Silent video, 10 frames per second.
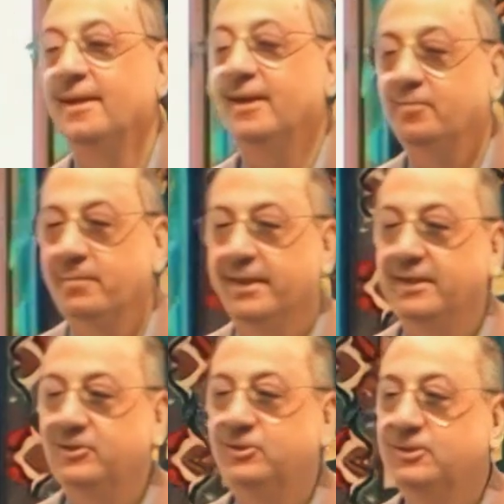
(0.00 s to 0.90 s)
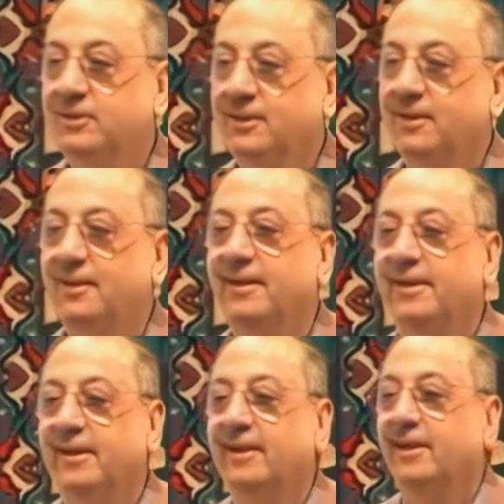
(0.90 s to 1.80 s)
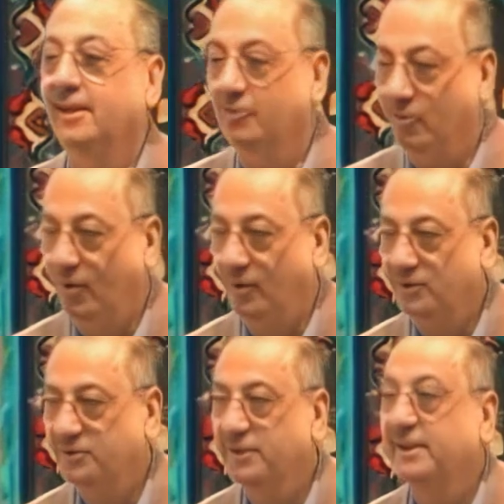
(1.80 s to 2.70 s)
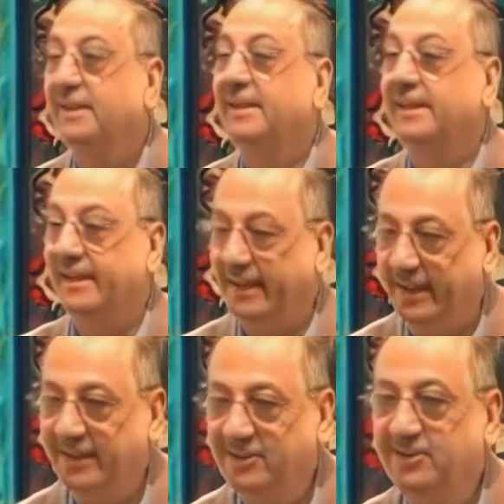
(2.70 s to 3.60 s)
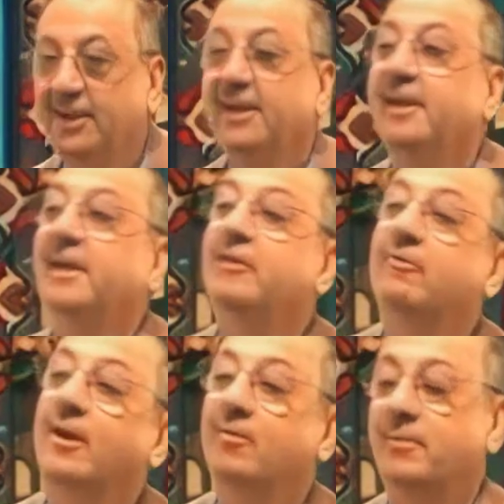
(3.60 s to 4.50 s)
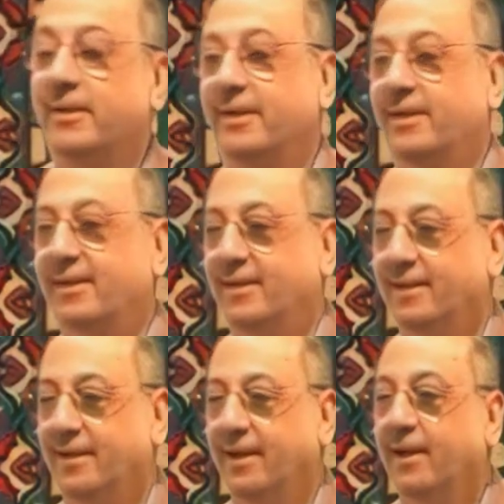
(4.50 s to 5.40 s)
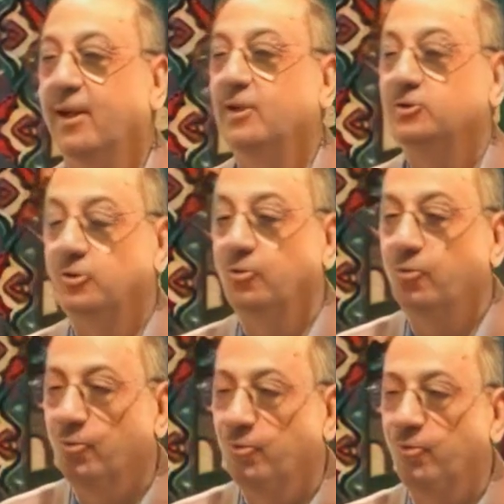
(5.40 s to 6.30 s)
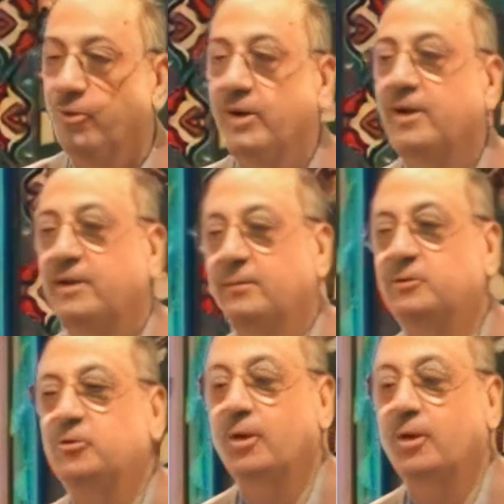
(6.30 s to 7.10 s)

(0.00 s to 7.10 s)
It means he was, he is, he will be. Huh? So, when it comes to